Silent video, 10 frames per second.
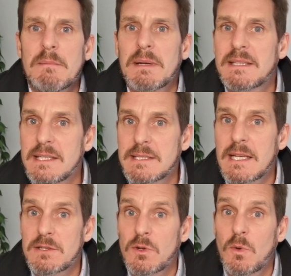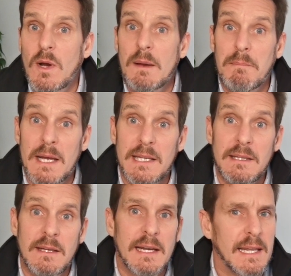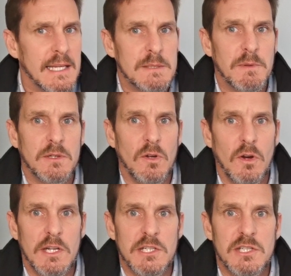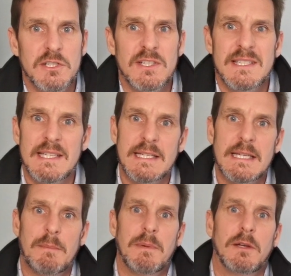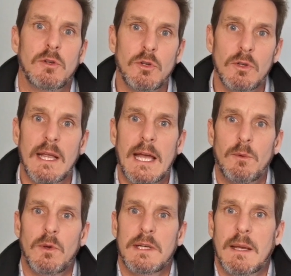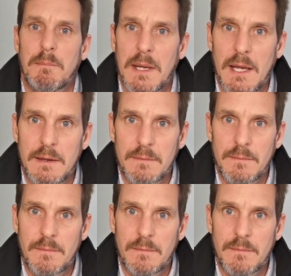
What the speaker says: but this does require money and expert knowledge to set up a Google AdWords campaign.